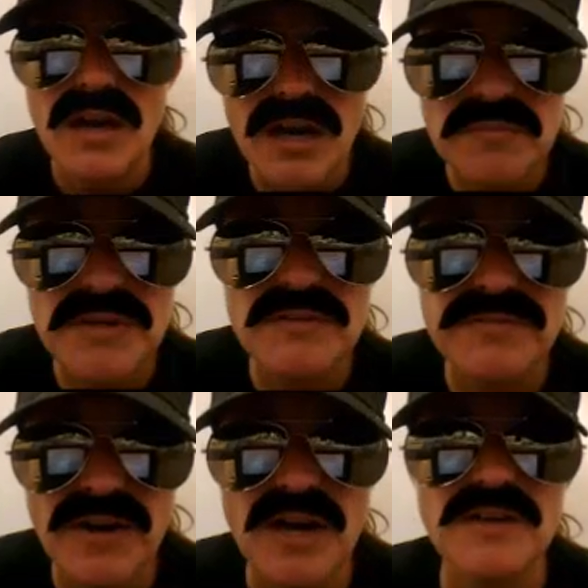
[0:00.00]
How many
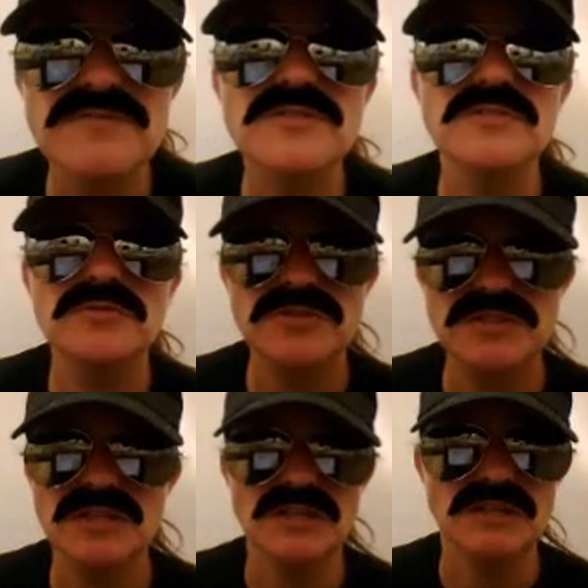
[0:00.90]
5's do you
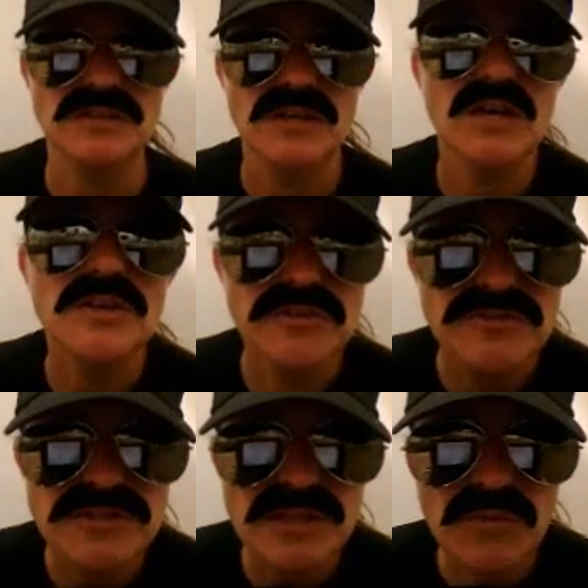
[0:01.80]
see?
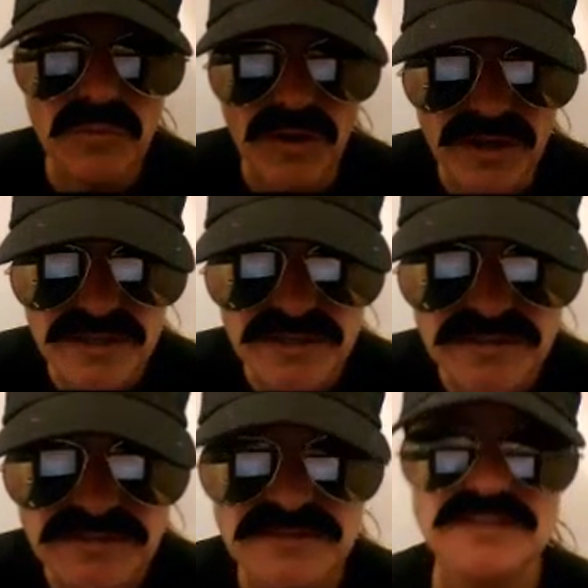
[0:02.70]
You see 1?
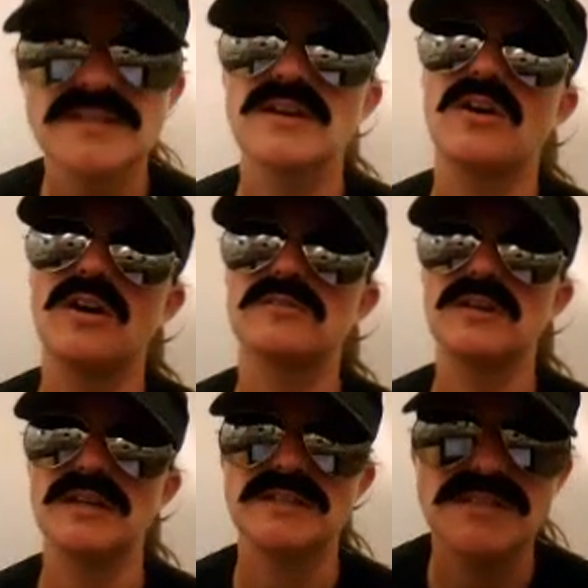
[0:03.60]
All
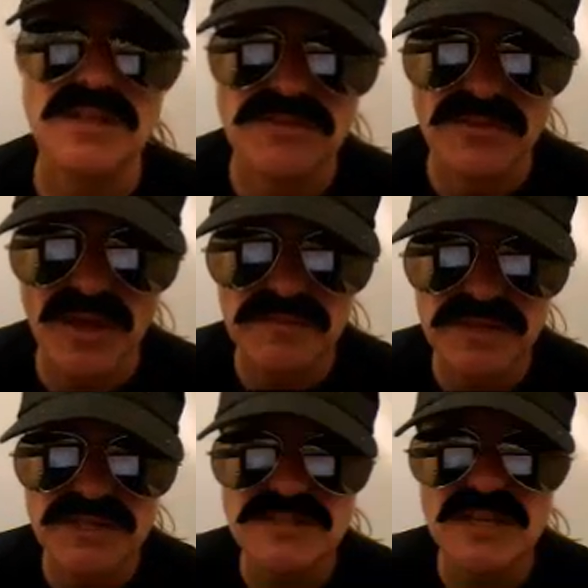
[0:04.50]
right, so that
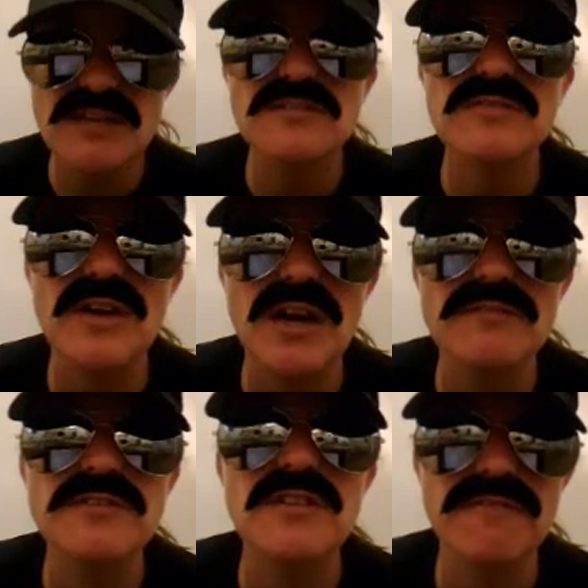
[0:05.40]
means it is
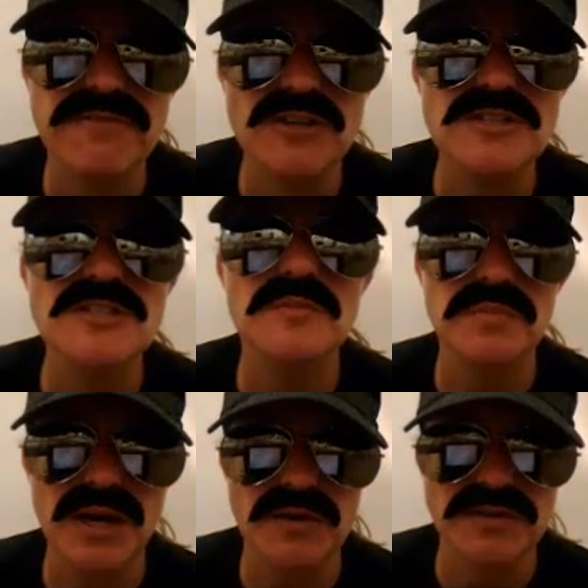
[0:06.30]
5 to the first
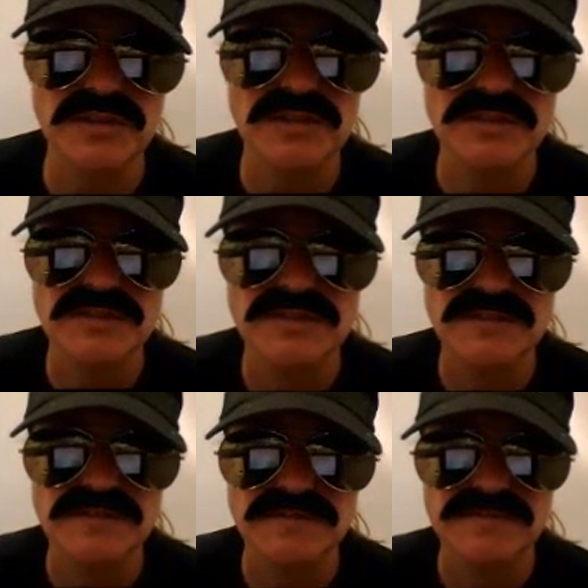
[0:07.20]
power.
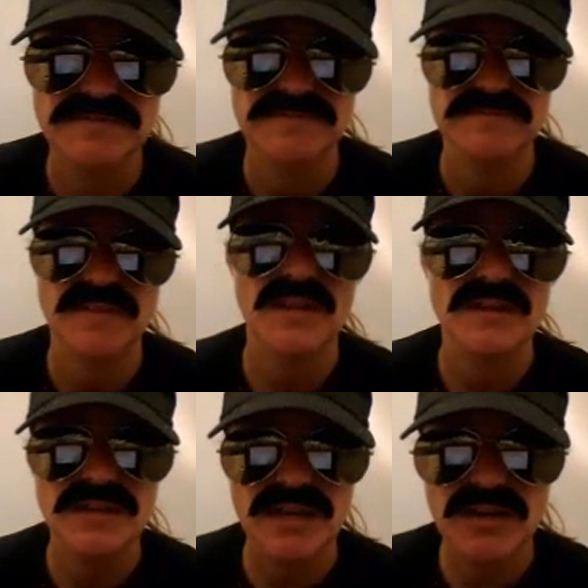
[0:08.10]

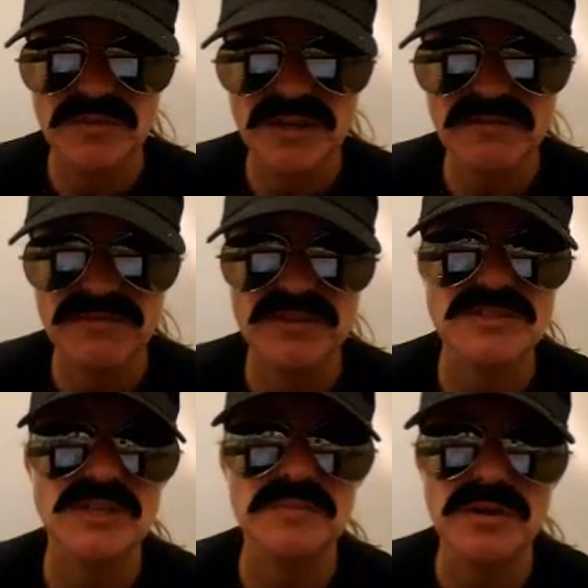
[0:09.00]
Now we can
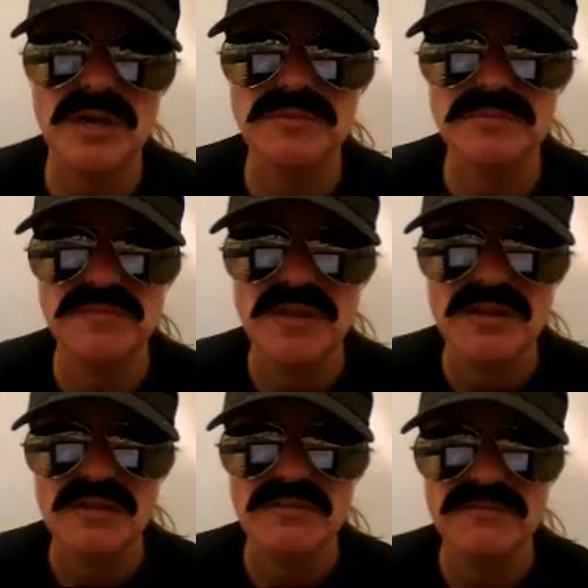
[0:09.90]
finish our problem.
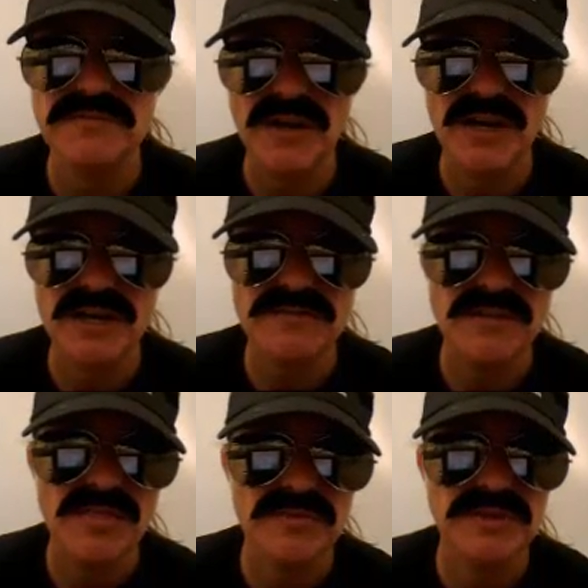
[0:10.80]

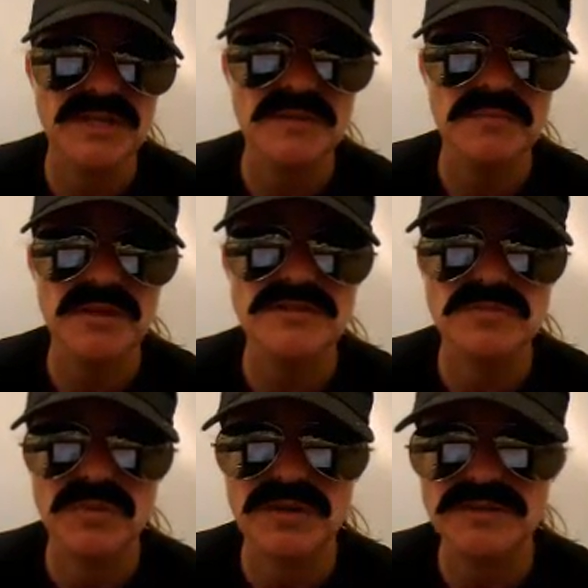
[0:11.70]
5, 3
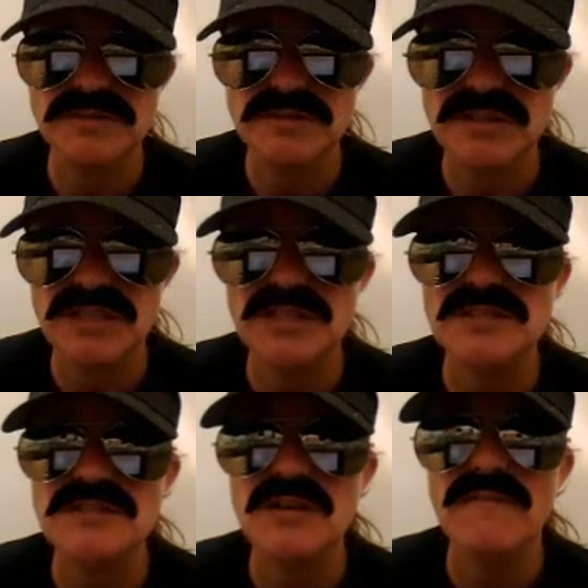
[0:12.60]
plus 1
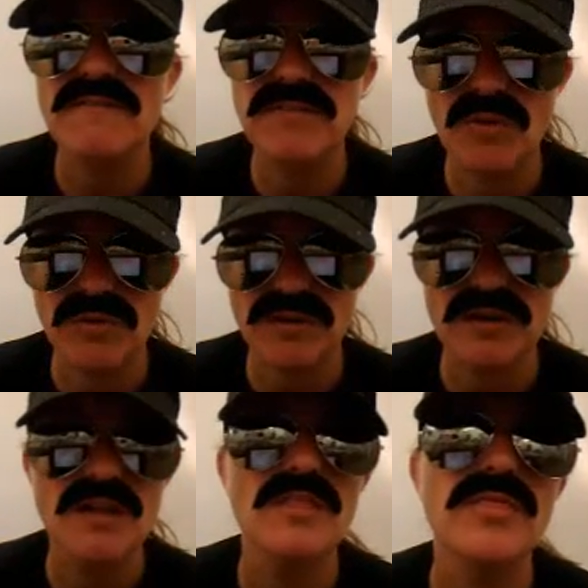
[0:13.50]
is
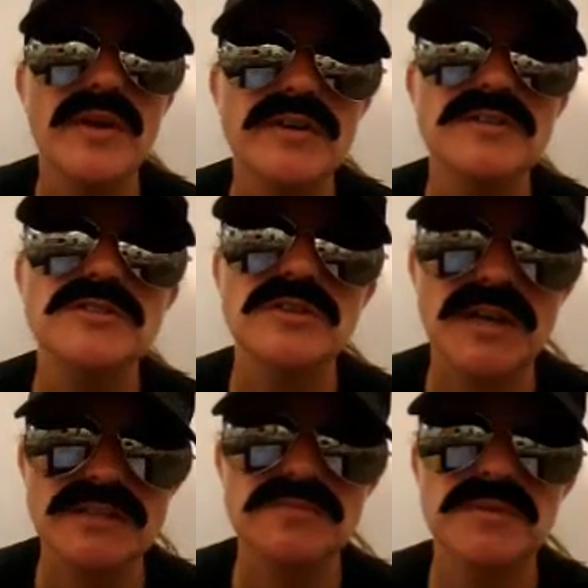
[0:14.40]
4. There is your
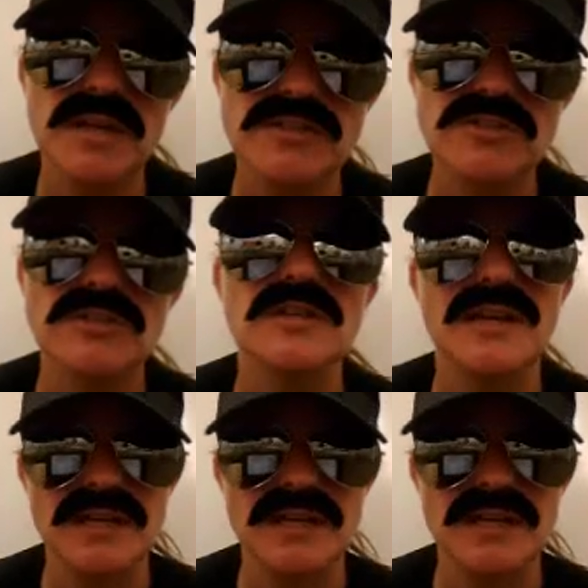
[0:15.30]
exponential